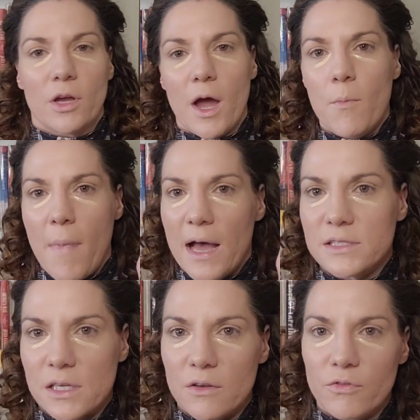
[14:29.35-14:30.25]
look how
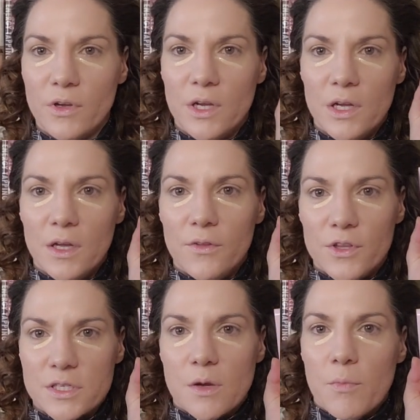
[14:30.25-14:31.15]
massive
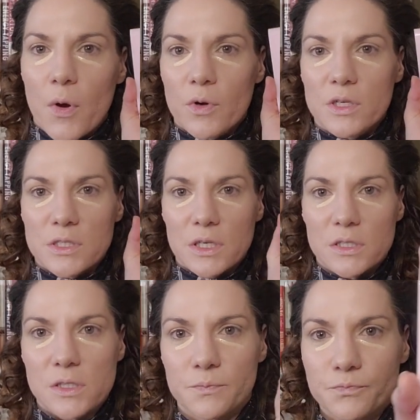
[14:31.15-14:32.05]
this component
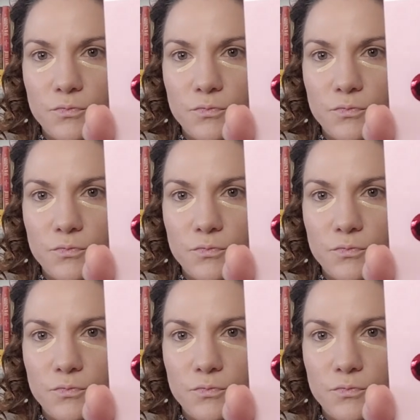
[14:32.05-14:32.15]
is.